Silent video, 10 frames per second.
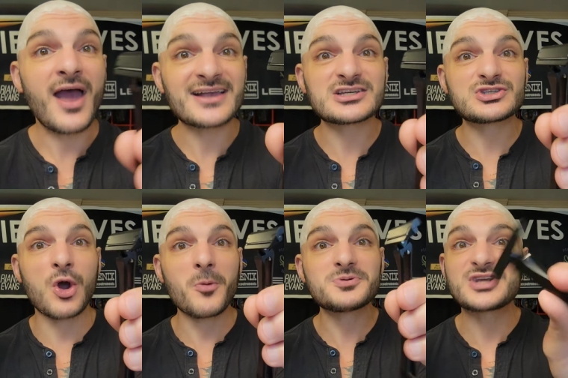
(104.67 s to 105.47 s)
as a
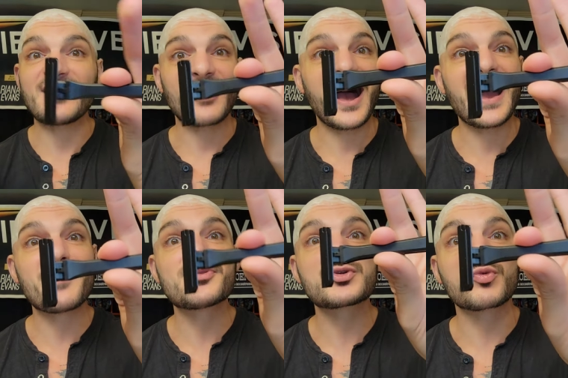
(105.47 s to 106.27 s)
dome shave. I
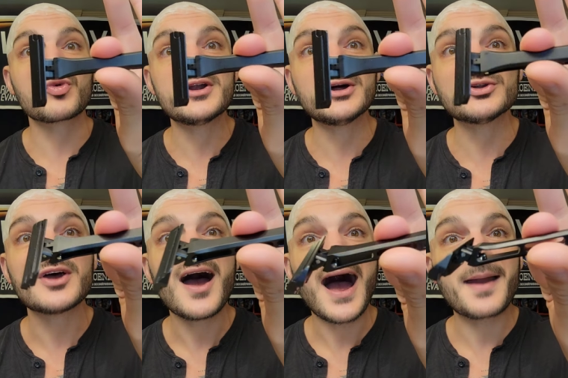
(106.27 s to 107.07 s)
am thrilled.
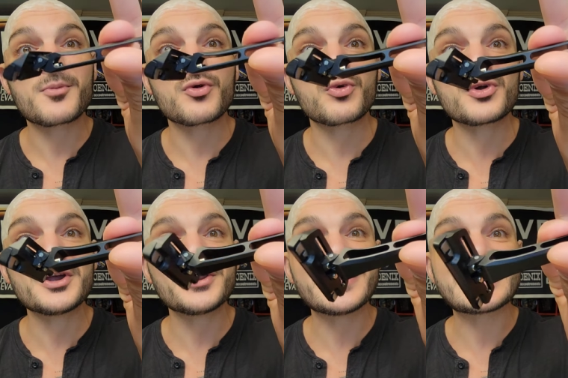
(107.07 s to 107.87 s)
I'm really